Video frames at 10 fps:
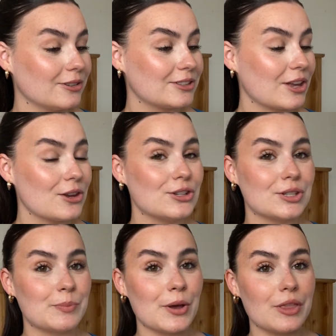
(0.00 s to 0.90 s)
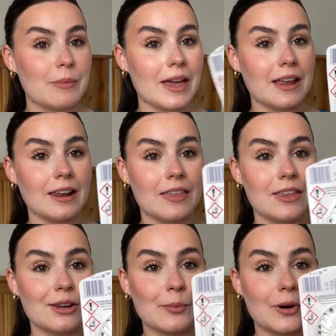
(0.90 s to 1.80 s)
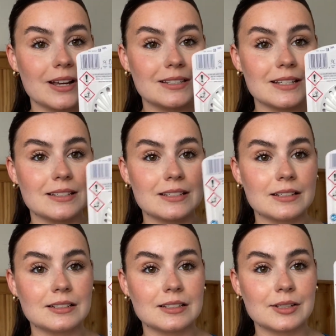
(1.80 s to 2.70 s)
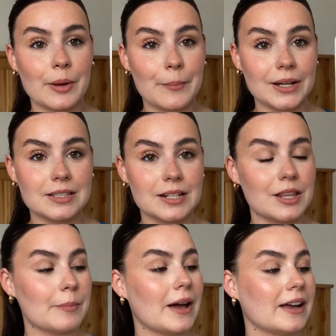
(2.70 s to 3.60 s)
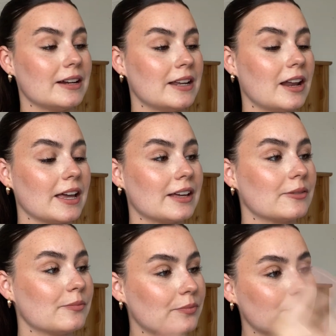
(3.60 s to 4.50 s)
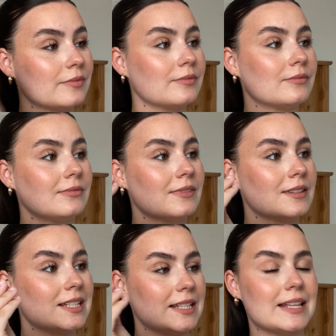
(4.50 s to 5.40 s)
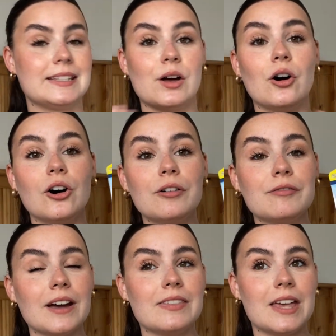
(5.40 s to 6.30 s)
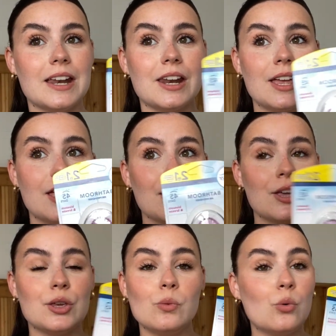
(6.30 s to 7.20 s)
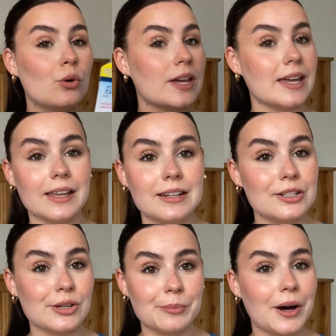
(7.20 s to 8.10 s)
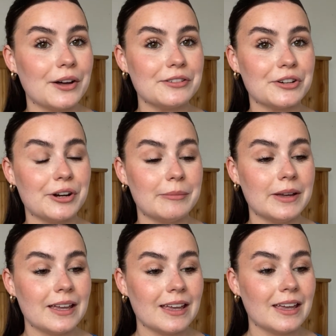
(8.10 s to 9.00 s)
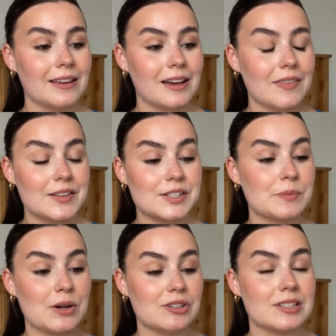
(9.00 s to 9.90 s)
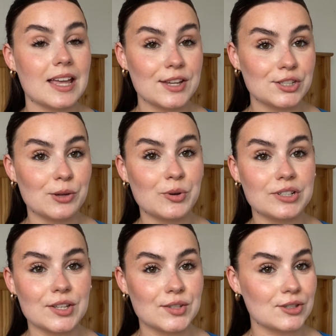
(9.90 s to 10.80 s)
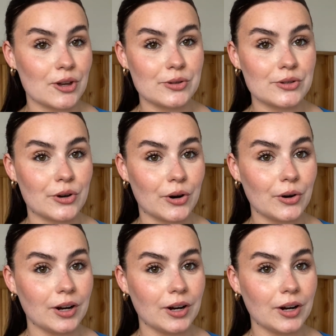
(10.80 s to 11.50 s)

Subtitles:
So you just put them in and then you press this button at the back and it like sets it off, and then you walk into your bathroom and the smell just hits you because it's so strong.